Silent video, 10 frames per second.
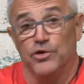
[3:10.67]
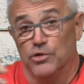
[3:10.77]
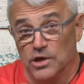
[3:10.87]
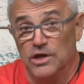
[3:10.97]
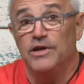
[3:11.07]

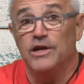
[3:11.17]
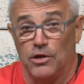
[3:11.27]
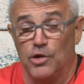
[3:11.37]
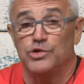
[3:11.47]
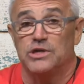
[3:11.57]
you're living
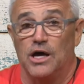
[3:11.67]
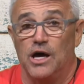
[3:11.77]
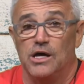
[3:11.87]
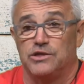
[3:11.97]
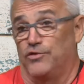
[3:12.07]
close to
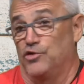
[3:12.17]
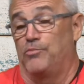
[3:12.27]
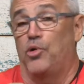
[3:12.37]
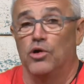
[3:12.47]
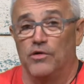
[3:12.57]
us or you're
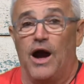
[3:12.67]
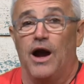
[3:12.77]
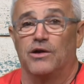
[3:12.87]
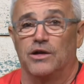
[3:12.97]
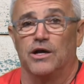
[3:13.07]
part of
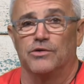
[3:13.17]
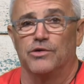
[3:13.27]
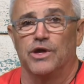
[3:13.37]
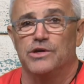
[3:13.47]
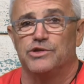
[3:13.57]
our
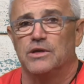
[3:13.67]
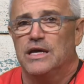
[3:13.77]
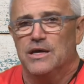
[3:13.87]
congregation,